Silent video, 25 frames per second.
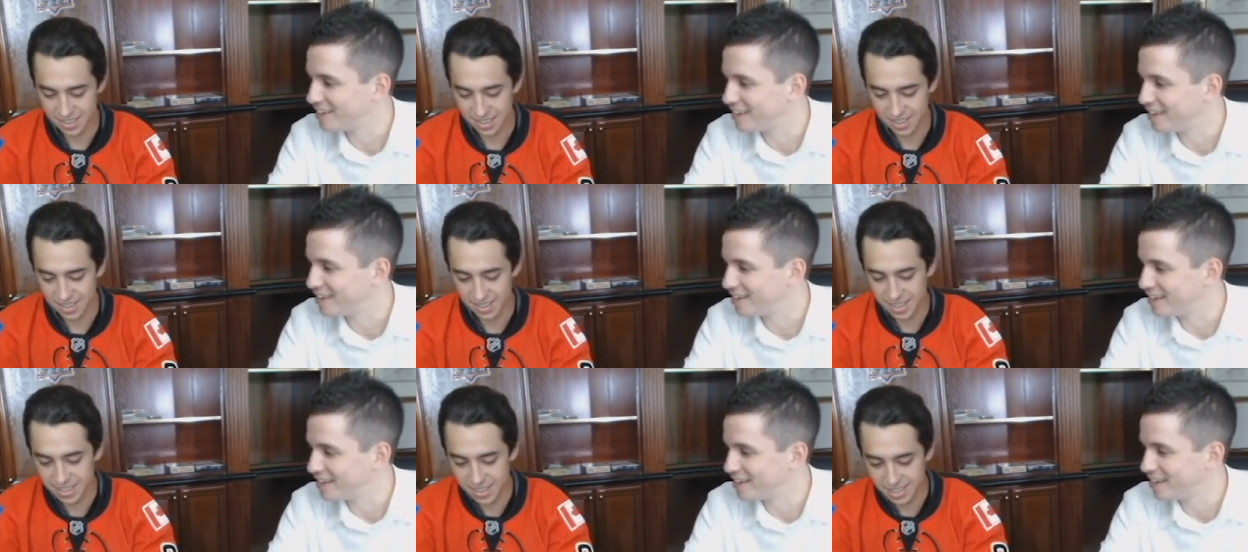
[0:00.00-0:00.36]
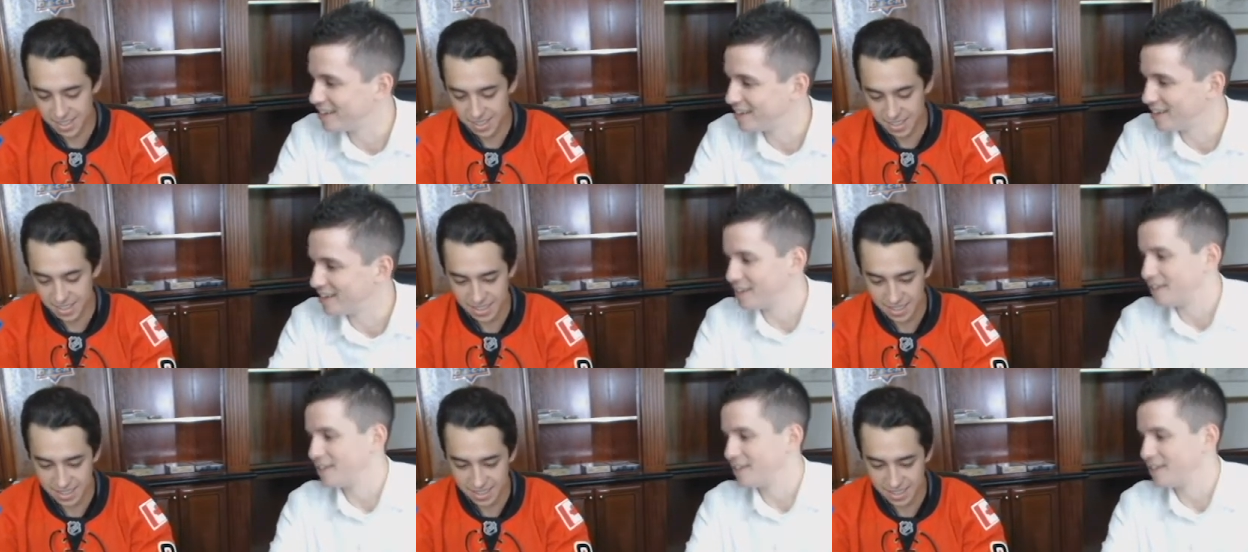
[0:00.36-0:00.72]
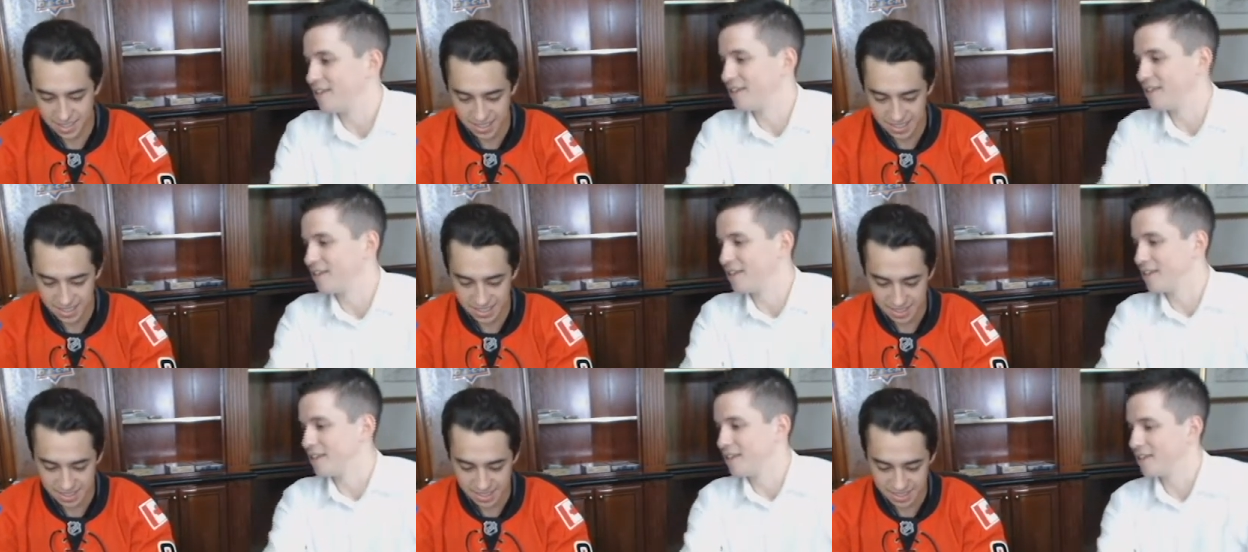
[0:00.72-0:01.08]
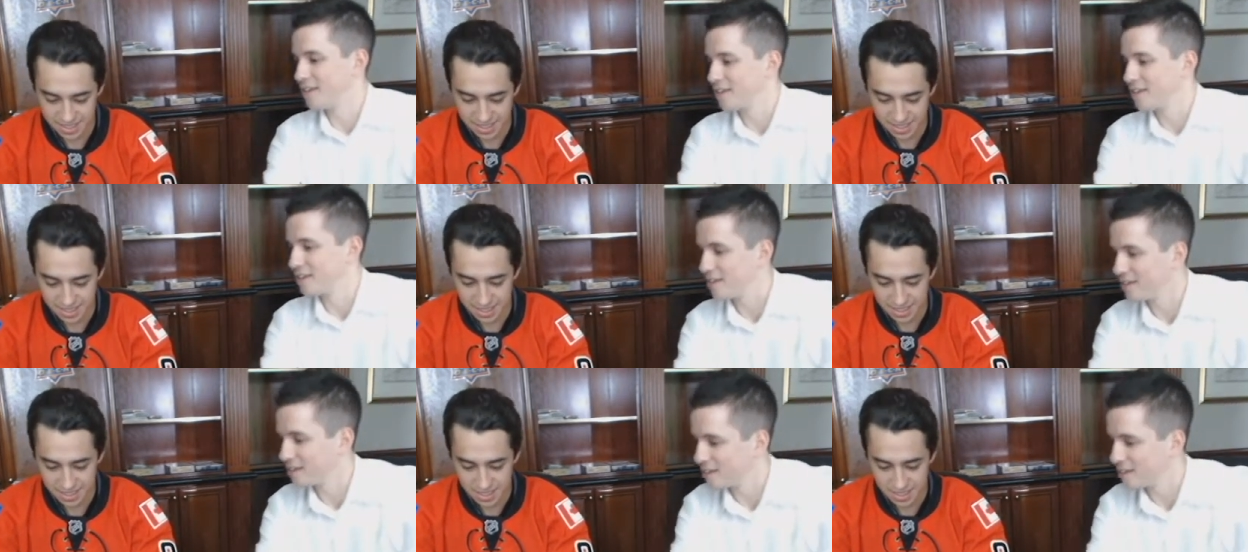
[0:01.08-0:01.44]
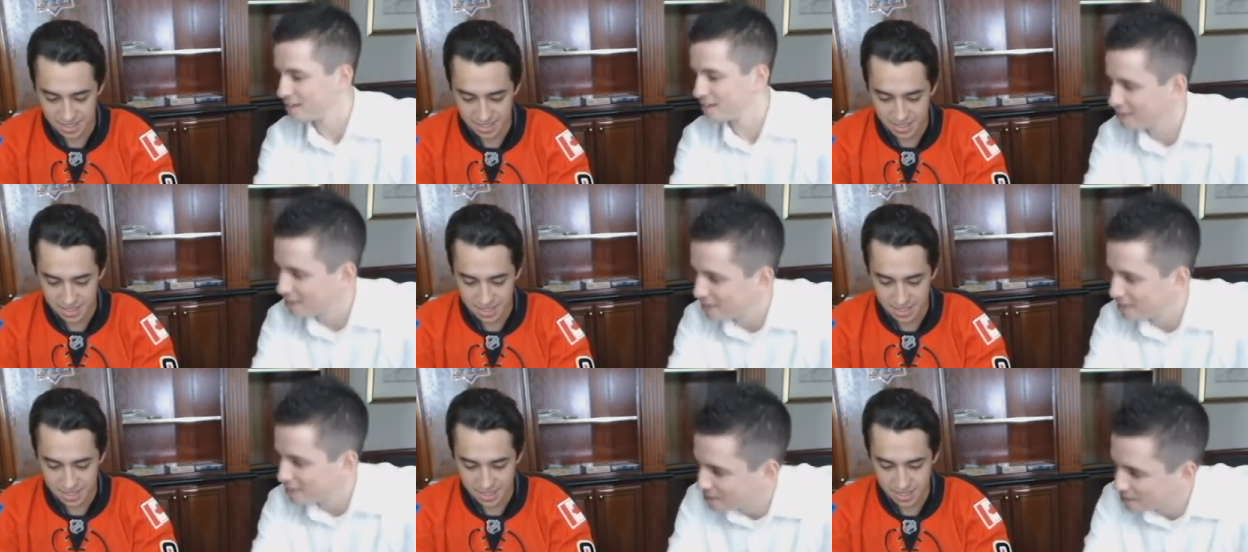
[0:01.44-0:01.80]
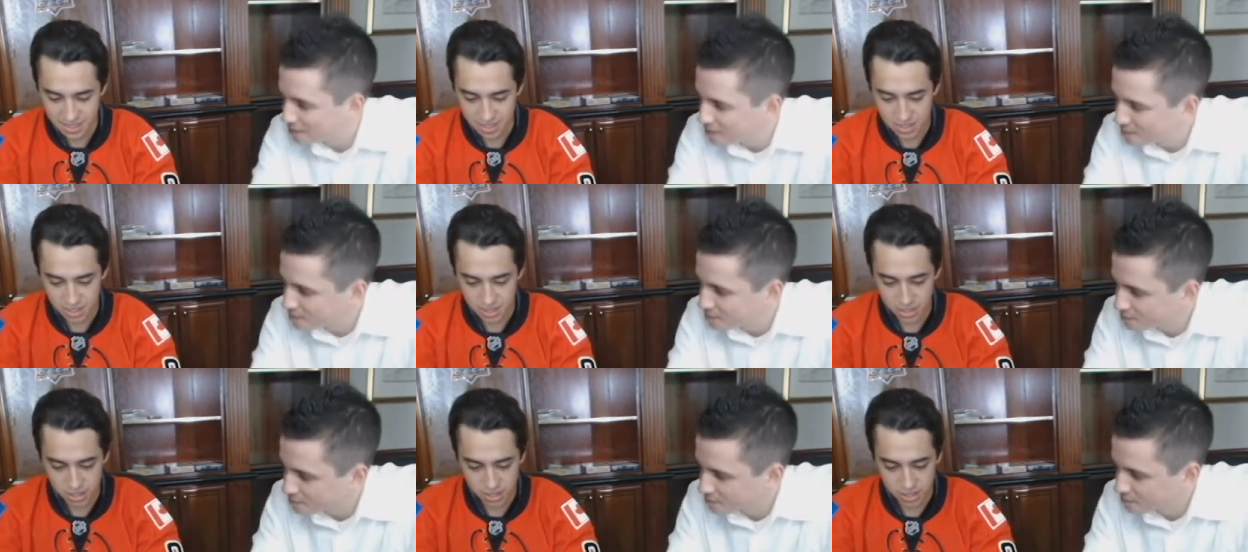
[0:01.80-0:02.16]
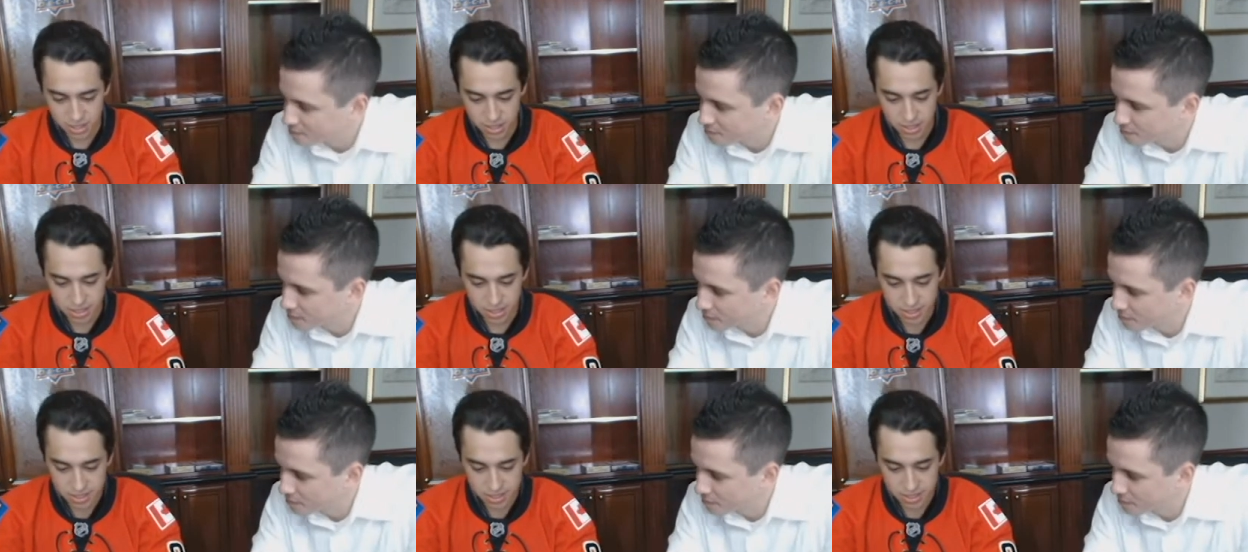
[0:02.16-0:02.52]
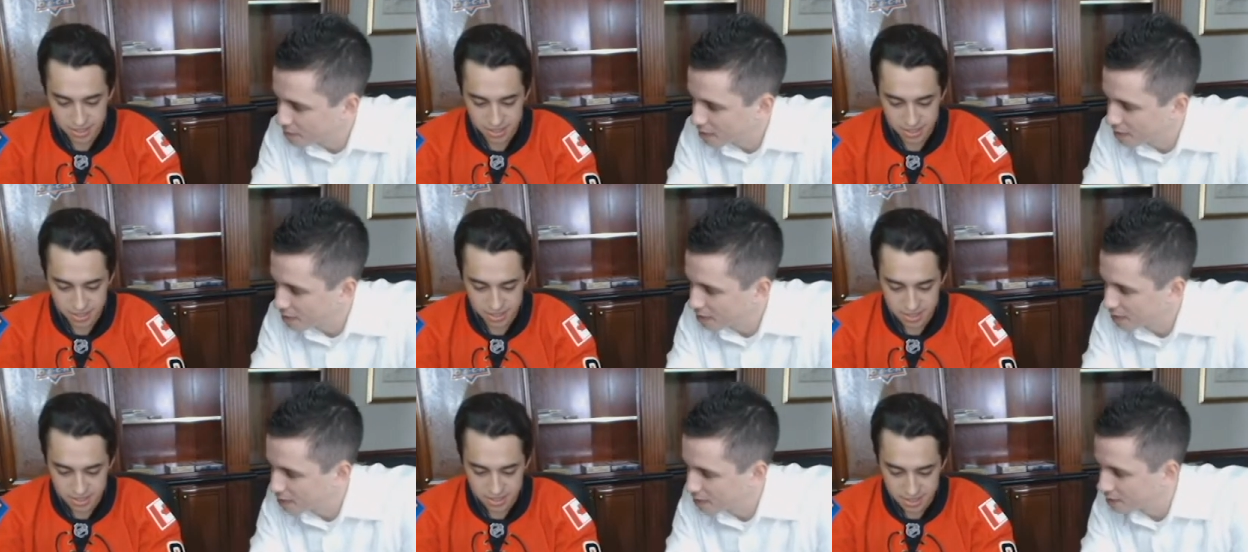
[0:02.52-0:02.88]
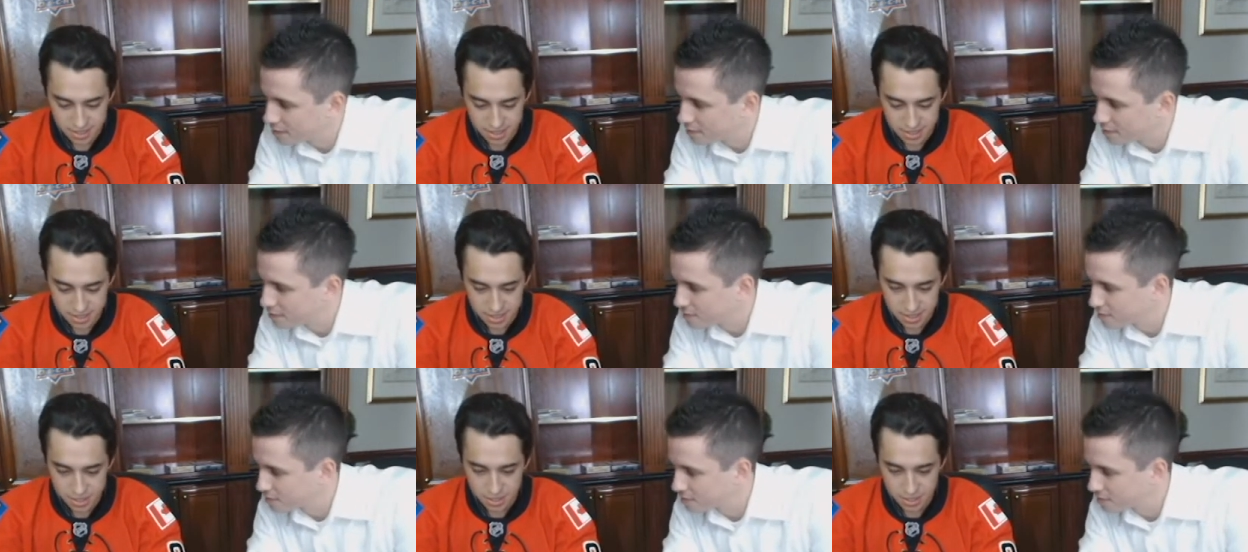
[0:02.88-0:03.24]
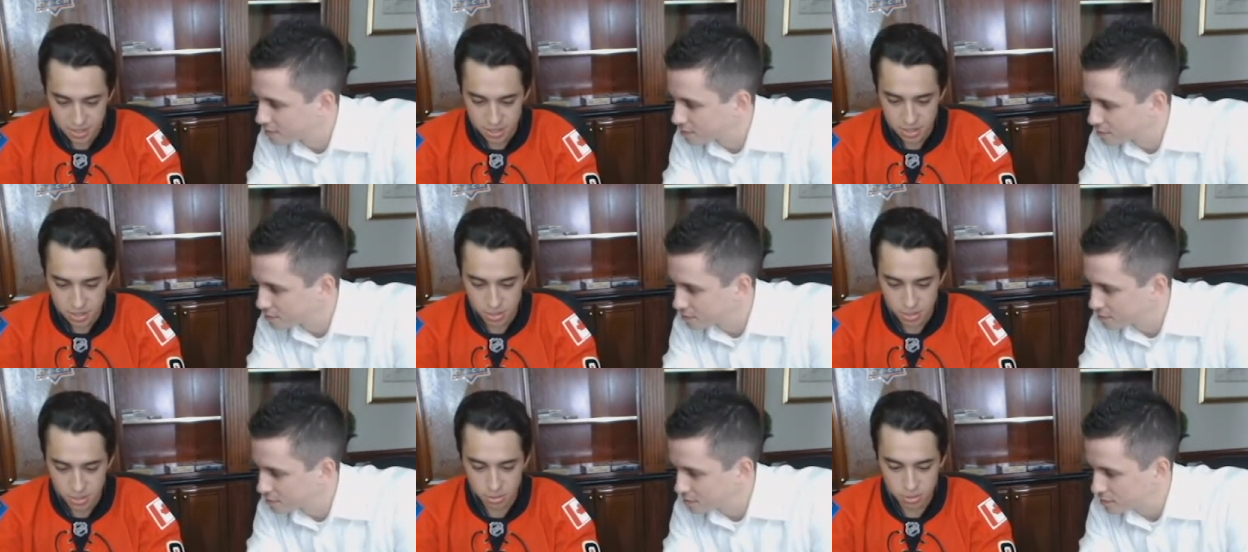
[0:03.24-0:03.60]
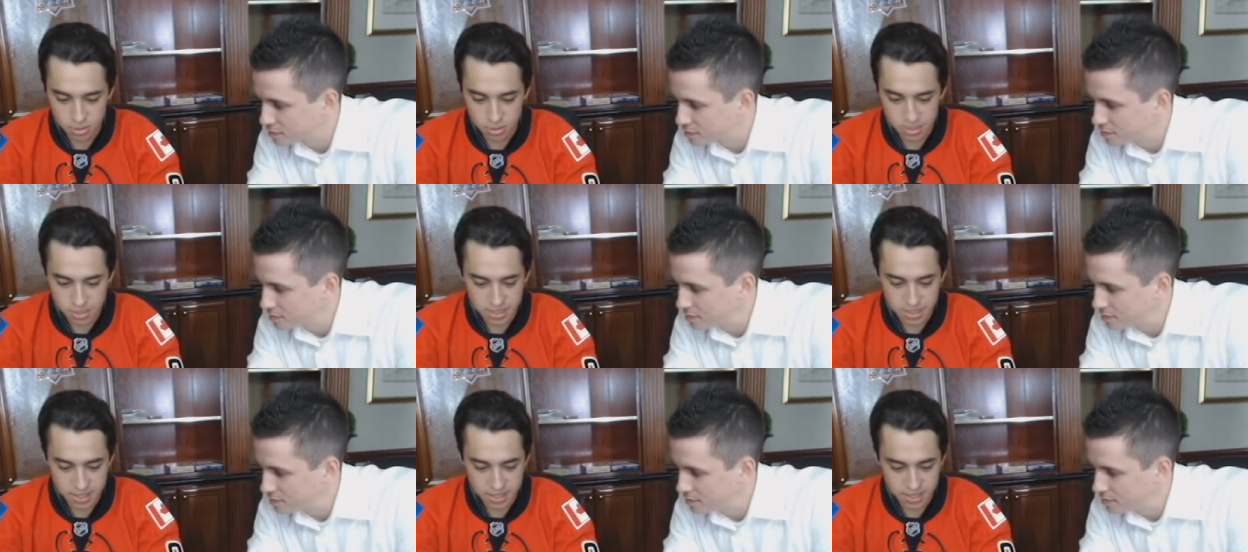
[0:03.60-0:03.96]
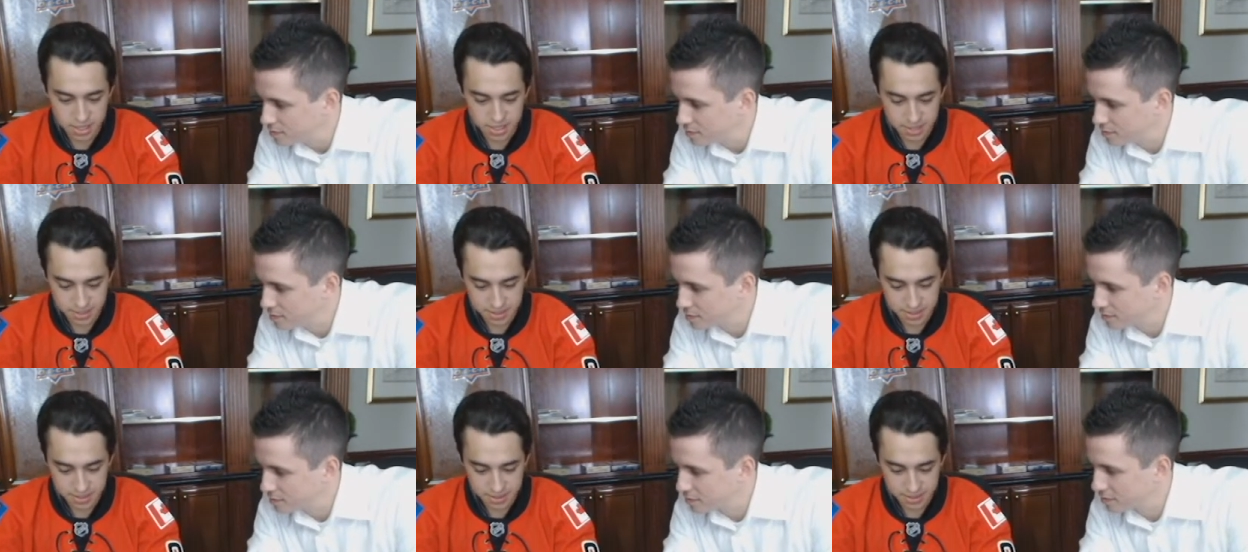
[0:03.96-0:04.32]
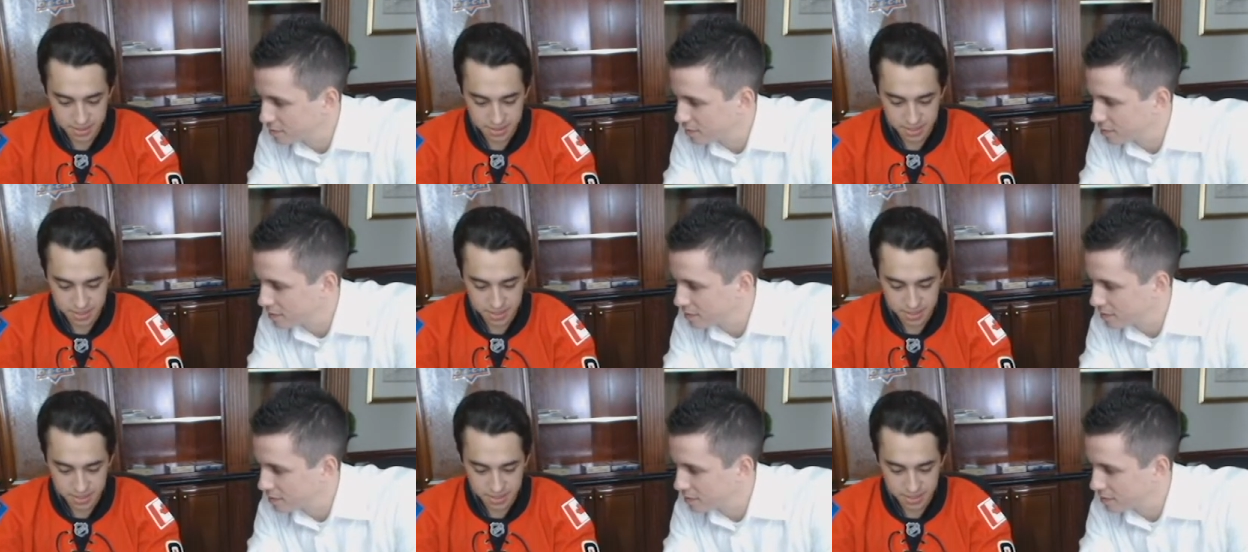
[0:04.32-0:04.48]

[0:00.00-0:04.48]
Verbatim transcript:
Speaker 1: All right. Stall. Hossa.